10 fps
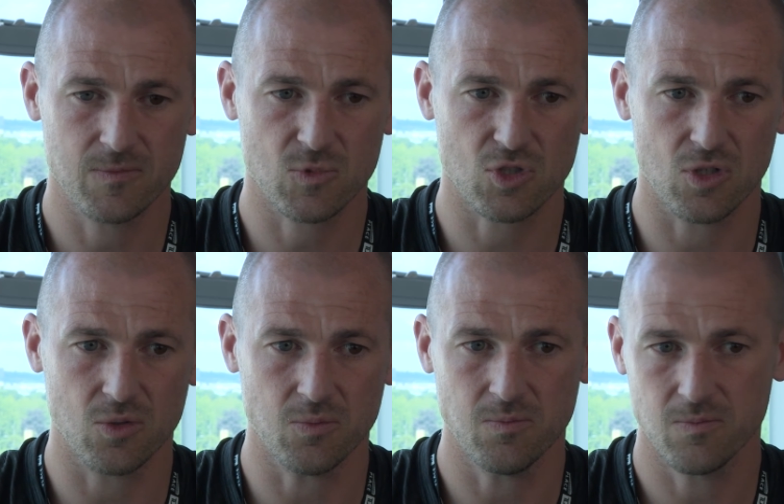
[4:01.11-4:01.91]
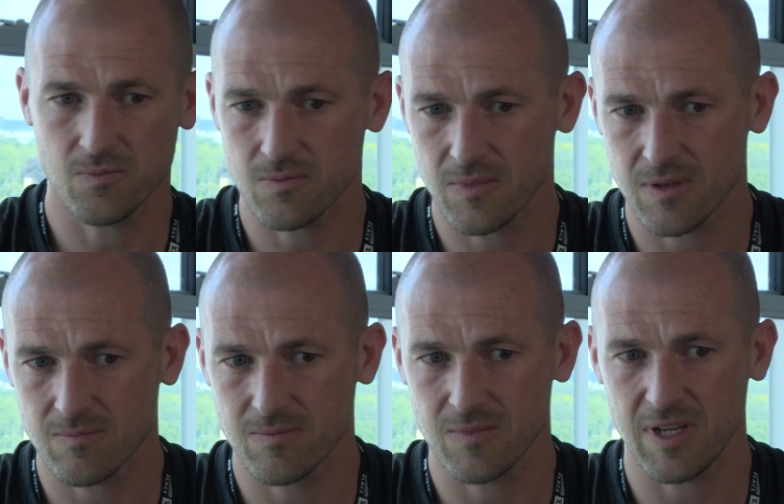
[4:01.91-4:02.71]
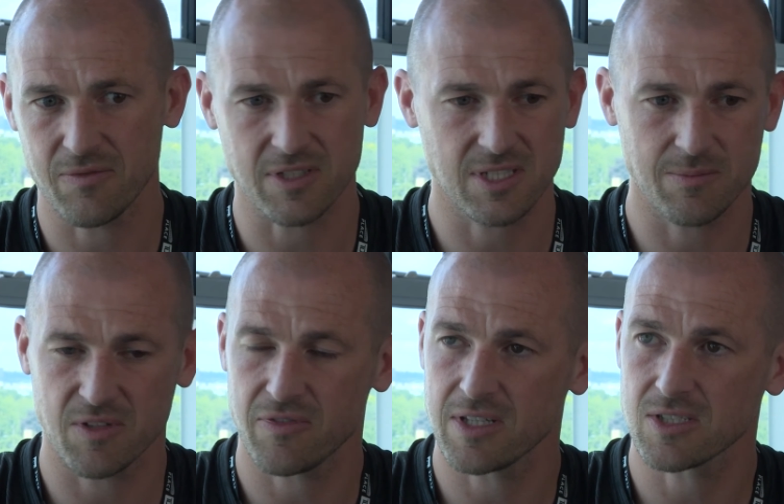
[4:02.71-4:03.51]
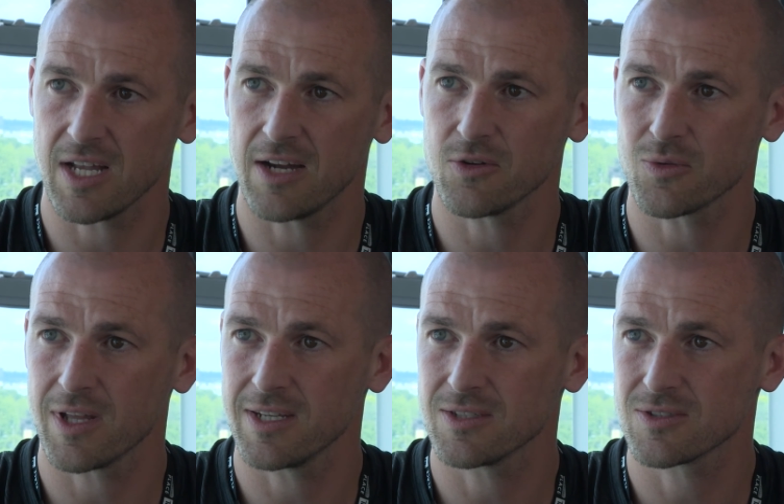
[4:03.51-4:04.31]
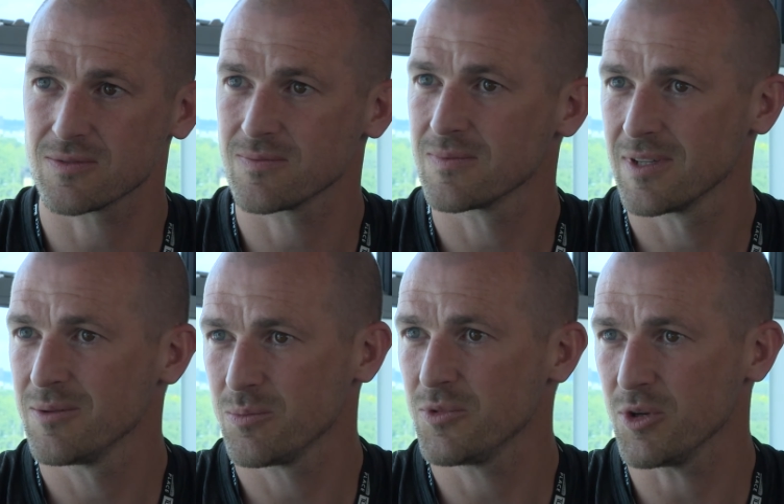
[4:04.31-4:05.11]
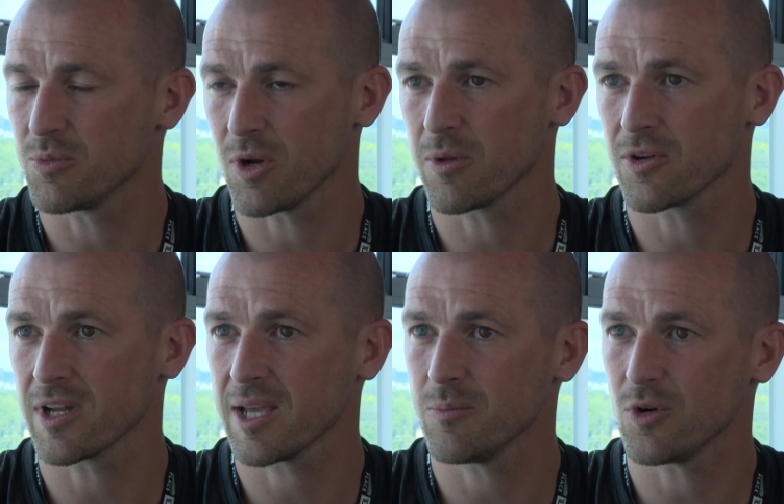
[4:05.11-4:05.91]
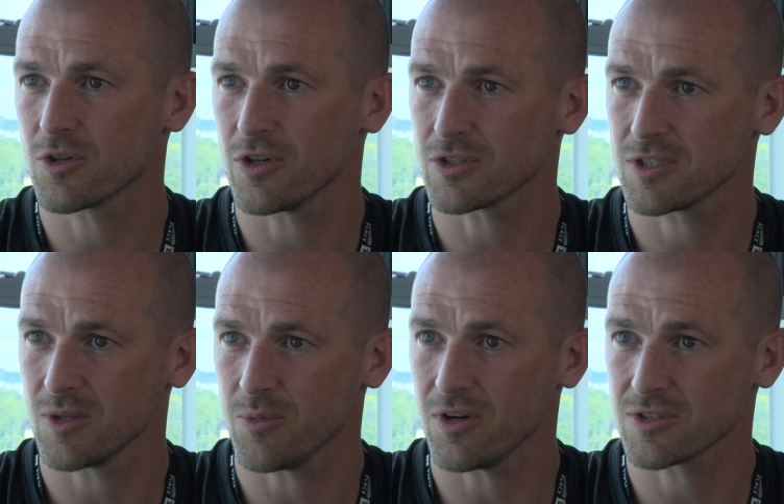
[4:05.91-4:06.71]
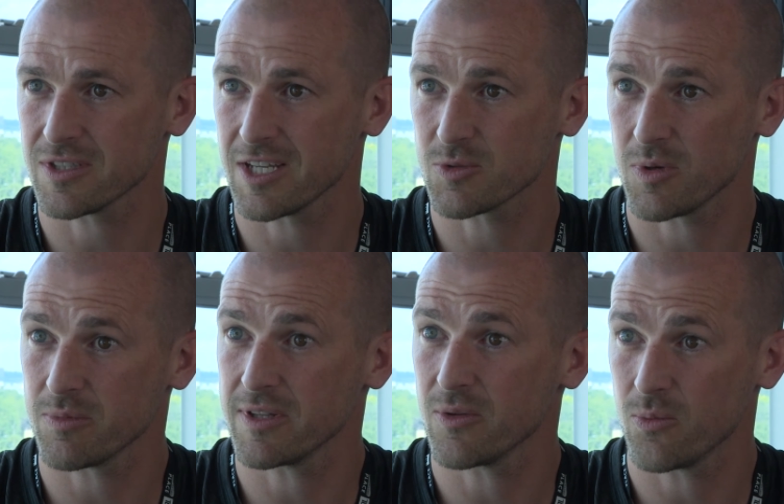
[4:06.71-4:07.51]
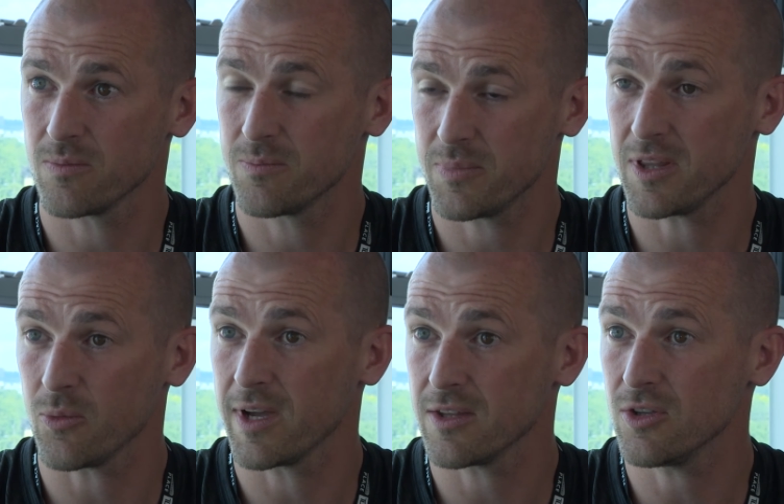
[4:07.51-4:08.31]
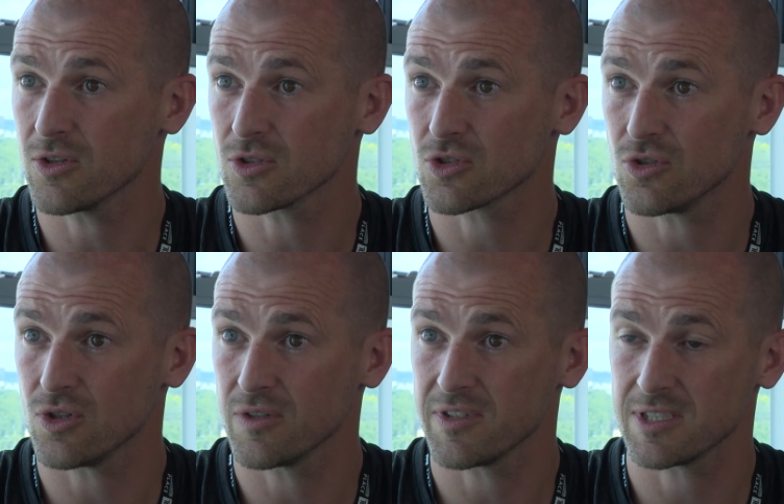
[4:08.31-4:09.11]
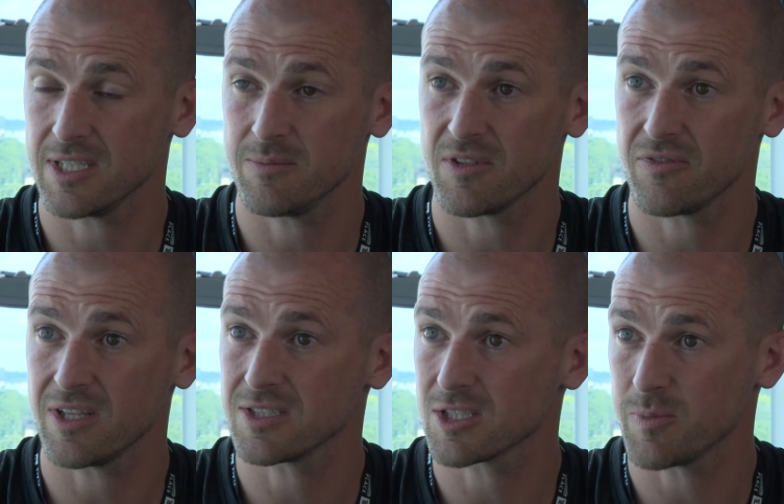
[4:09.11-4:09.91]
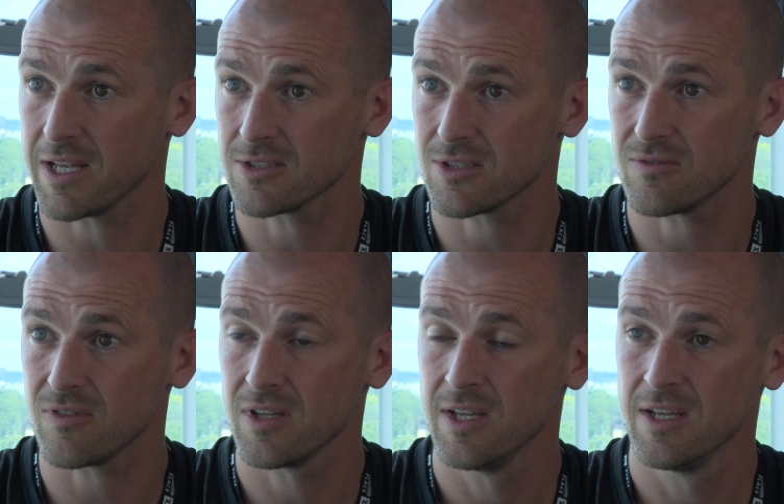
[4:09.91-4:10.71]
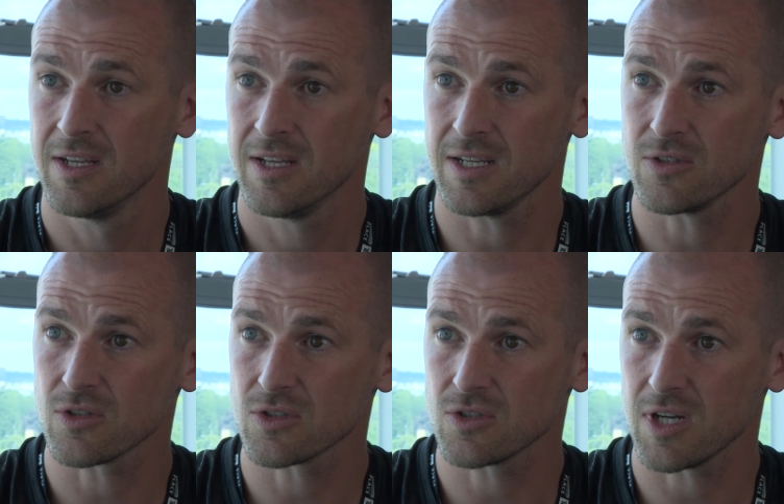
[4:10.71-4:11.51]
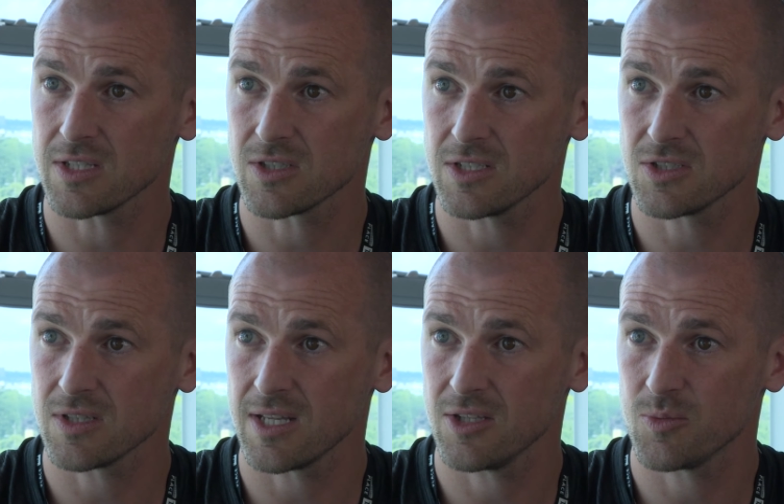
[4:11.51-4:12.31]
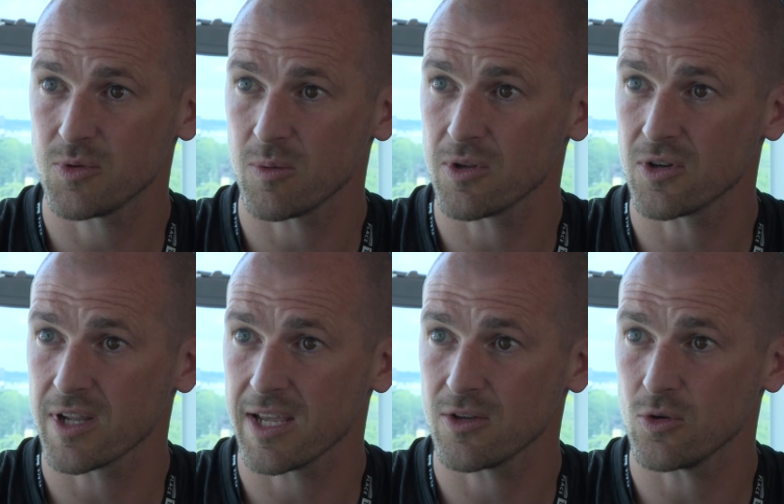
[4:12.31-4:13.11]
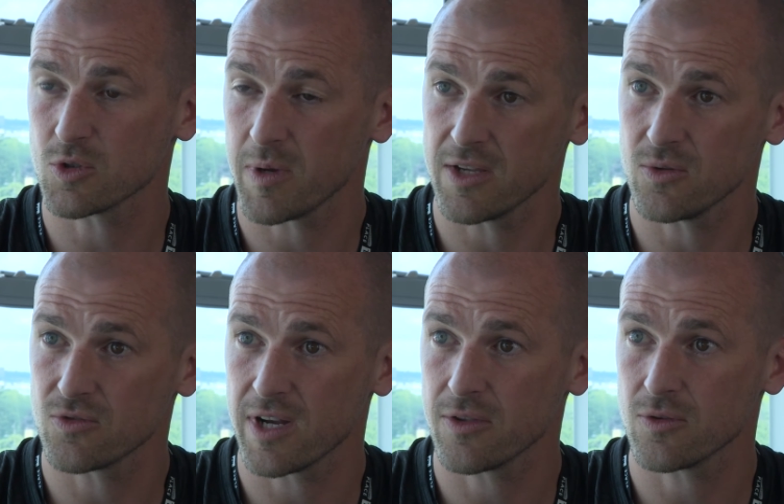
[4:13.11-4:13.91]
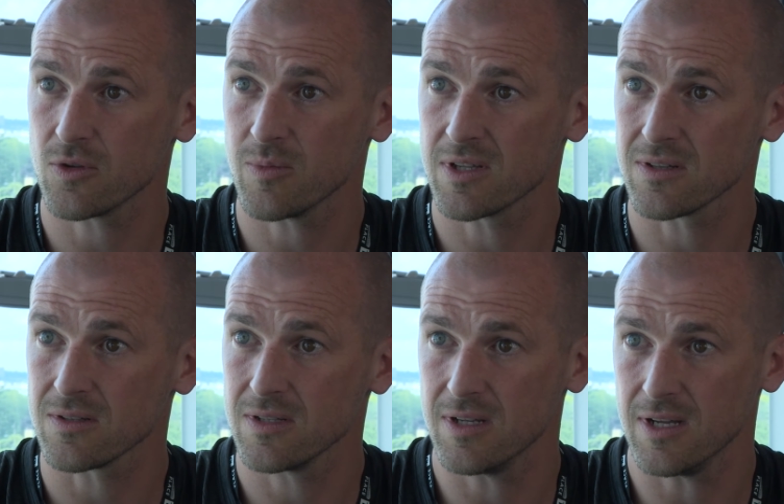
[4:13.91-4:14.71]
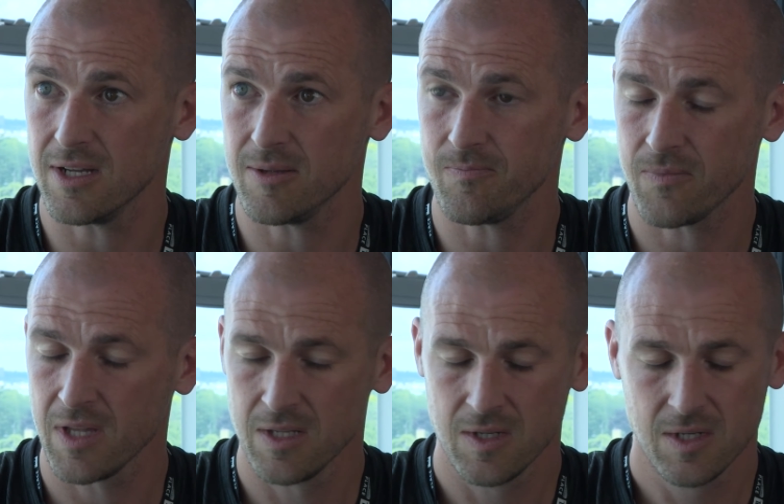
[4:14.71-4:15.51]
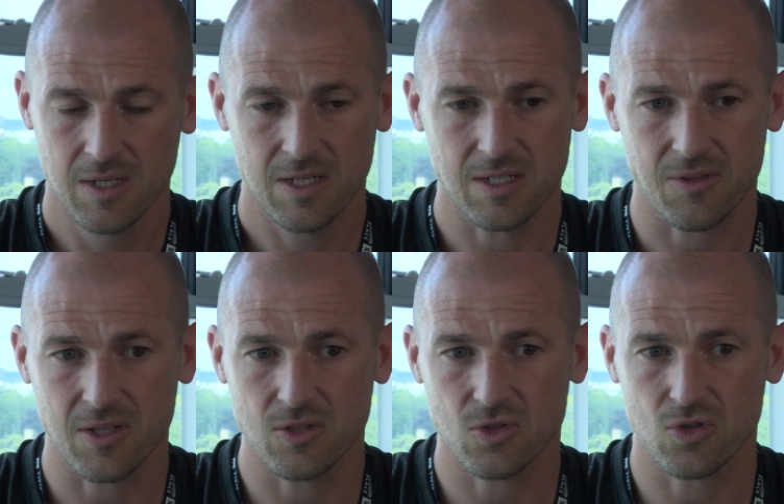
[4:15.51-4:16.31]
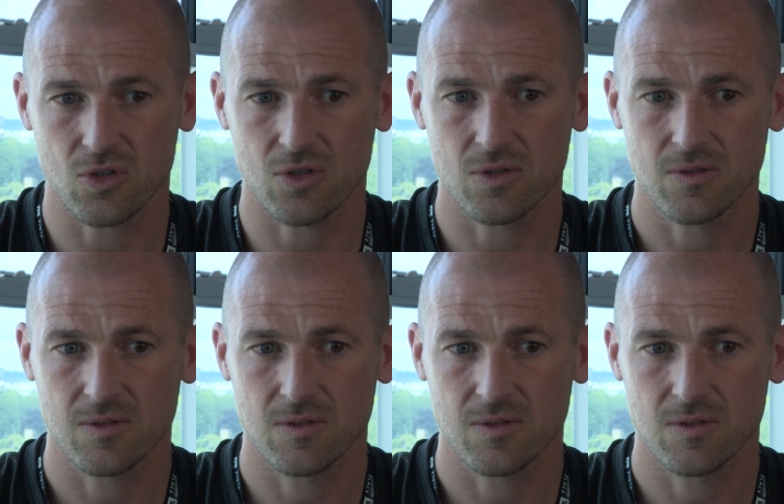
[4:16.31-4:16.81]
So if a team defends narrow, then you're probably going to get more crosses in the box, and that's probably the way that you're going to score. If a team defends expansive and doesn't transition, then you're probably going to get goals by going right through the middle. And I think you saw